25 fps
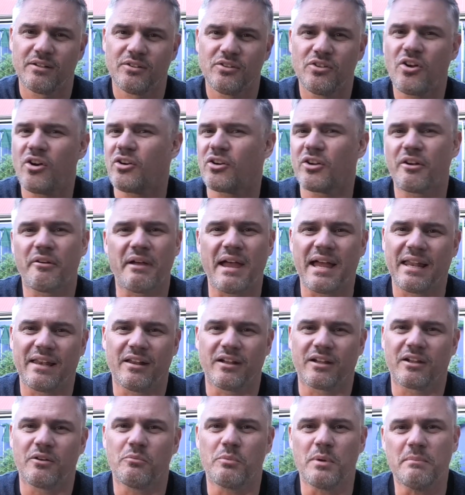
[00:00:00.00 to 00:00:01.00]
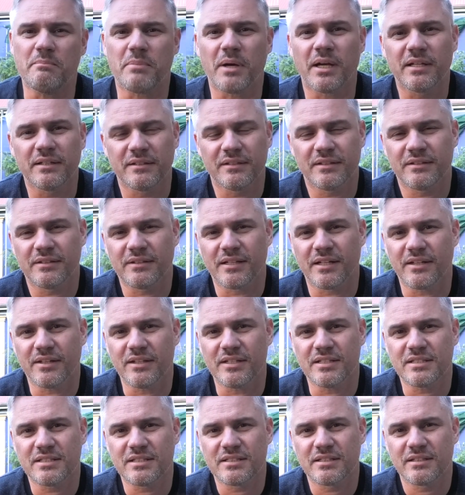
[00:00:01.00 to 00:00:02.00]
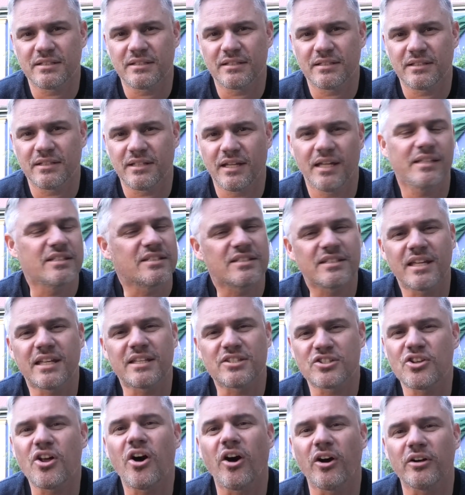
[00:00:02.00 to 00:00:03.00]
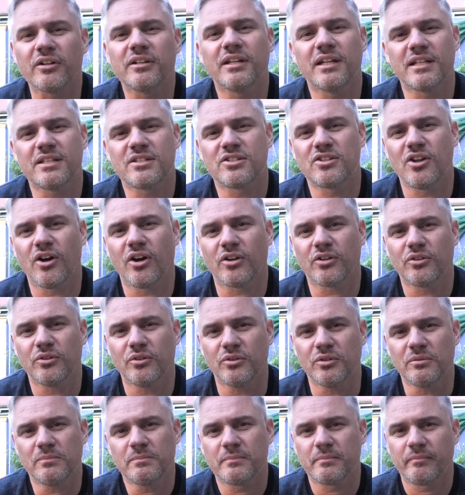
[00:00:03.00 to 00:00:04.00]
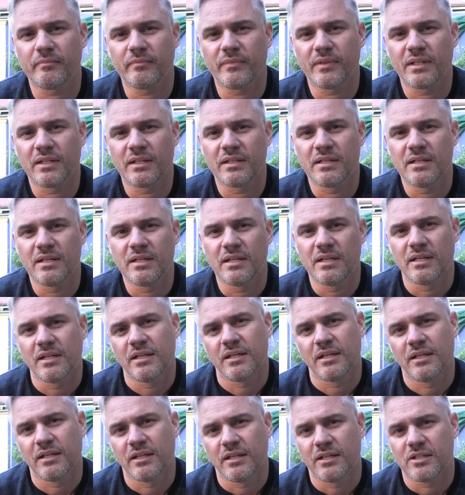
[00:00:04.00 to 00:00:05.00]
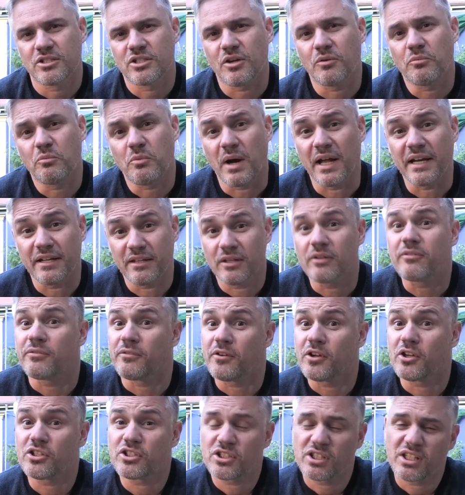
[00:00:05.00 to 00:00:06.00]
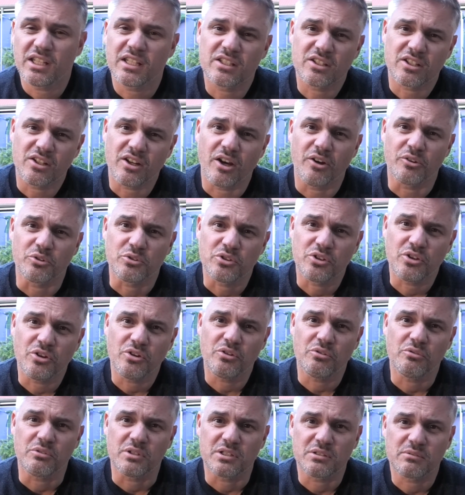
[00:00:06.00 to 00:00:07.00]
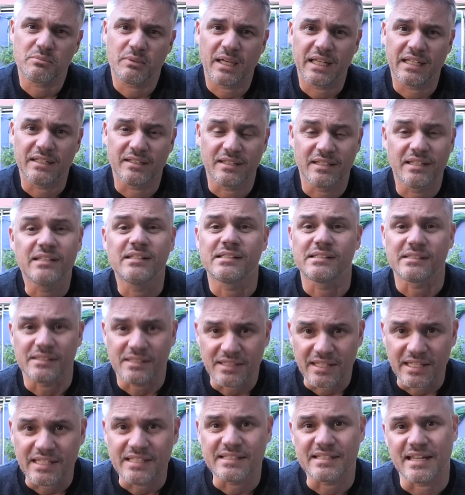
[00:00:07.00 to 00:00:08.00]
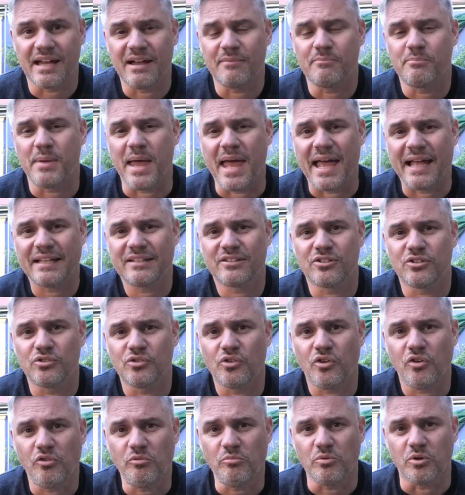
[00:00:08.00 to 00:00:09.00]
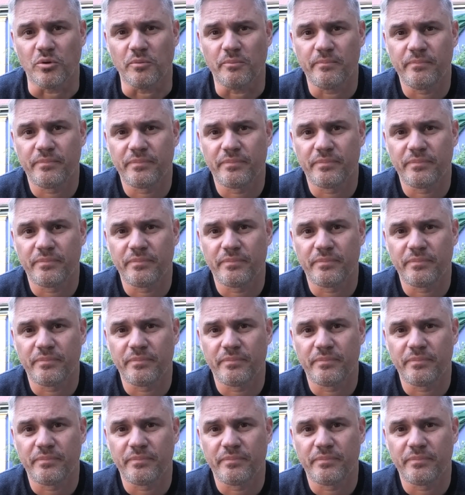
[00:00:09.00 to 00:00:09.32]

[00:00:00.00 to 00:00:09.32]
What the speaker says: Not go out like a whimper like this. It's not good. So one of the first things that I'll do is when things are back to normal,